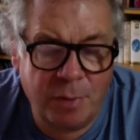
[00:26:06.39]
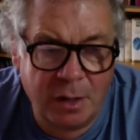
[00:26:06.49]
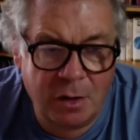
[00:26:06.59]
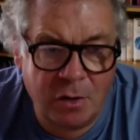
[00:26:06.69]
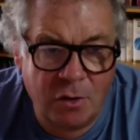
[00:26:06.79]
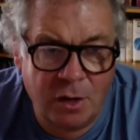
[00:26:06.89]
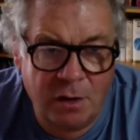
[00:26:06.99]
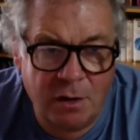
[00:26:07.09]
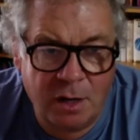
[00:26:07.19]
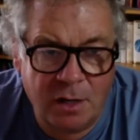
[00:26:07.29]

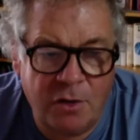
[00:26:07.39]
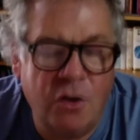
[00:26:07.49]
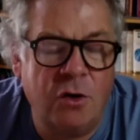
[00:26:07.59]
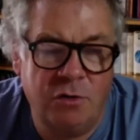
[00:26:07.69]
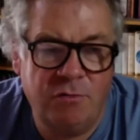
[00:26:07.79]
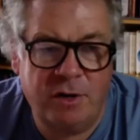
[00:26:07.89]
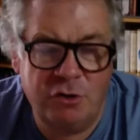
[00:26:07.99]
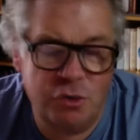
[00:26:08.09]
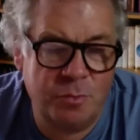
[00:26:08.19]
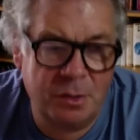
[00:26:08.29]
Bitcoin and
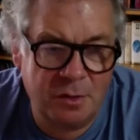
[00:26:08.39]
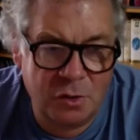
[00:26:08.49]
non-fungible